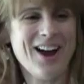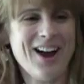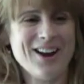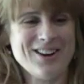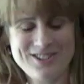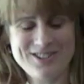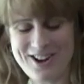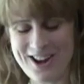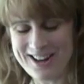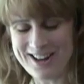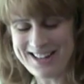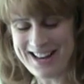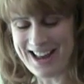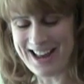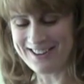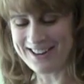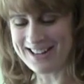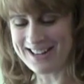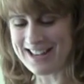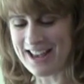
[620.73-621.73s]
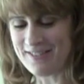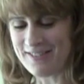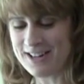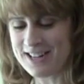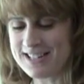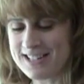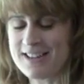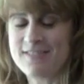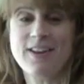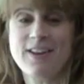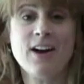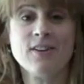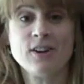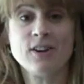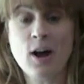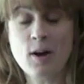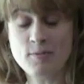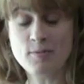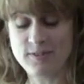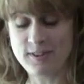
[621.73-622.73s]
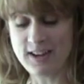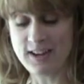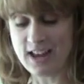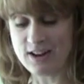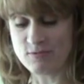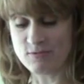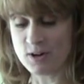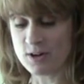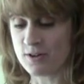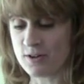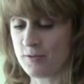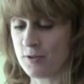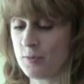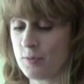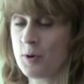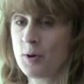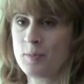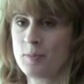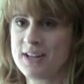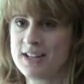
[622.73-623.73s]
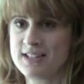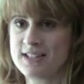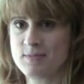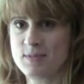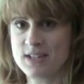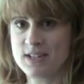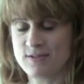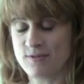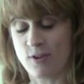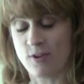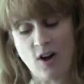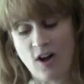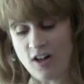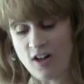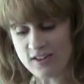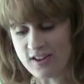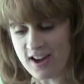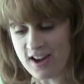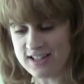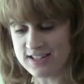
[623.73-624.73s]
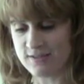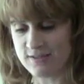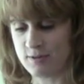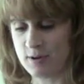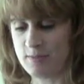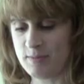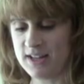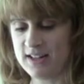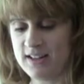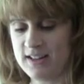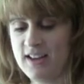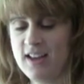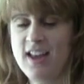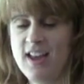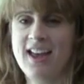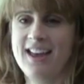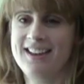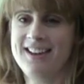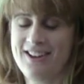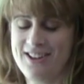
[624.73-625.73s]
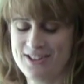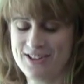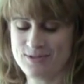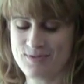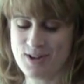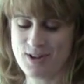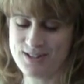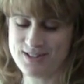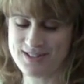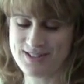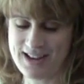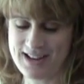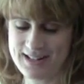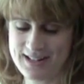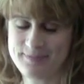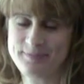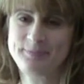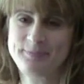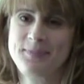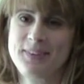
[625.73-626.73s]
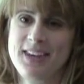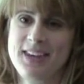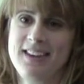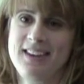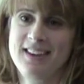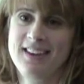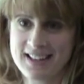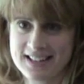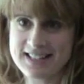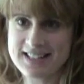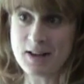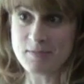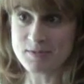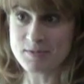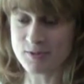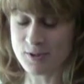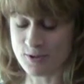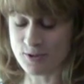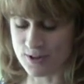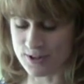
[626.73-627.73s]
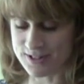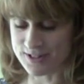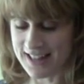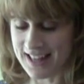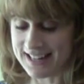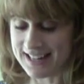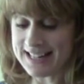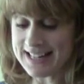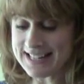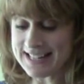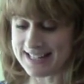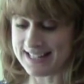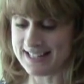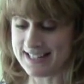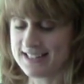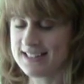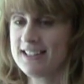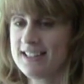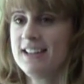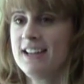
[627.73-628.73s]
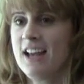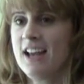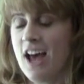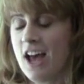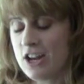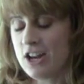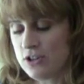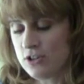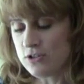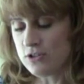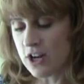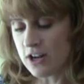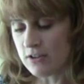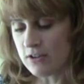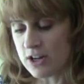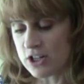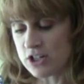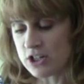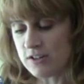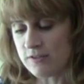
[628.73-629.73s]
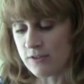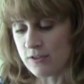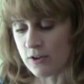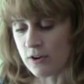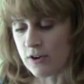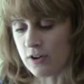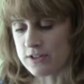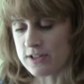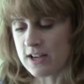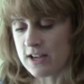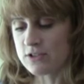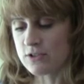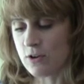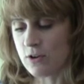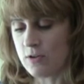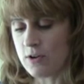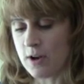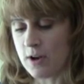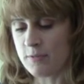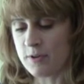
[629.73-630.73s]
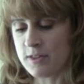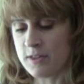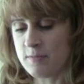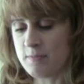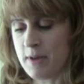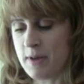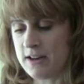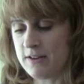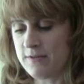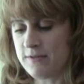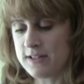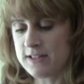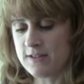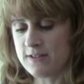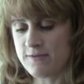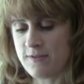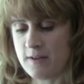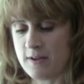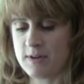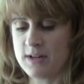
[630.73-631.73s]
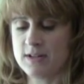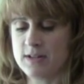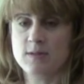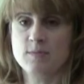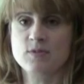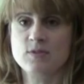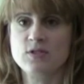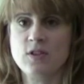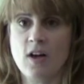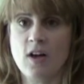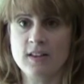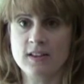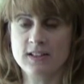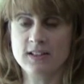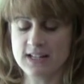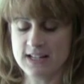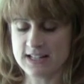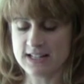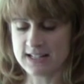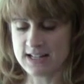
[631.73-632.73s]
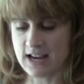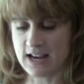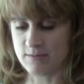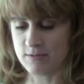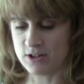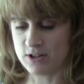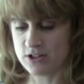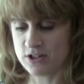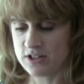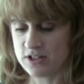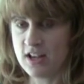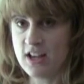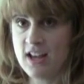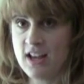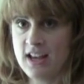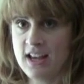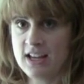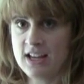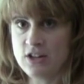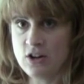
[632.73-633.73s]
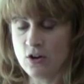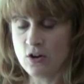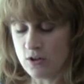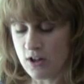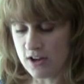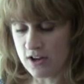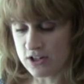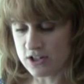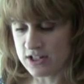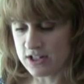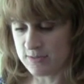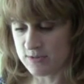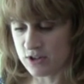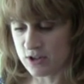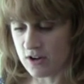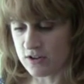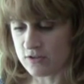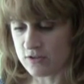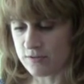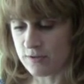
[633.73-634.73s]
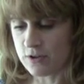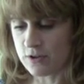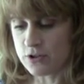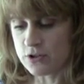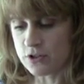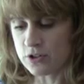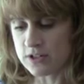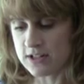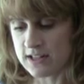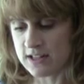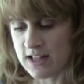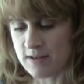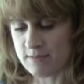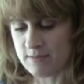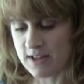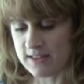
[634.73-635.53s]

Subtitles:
are trotted out as evidence of how comfy and wonderful Mormonism is for all kinds of people, and all is well in Zion. Except, of course, that it isn't. A new generation of girls has grown up with the benefits of feminism solidly established. It no longer seems controversial to them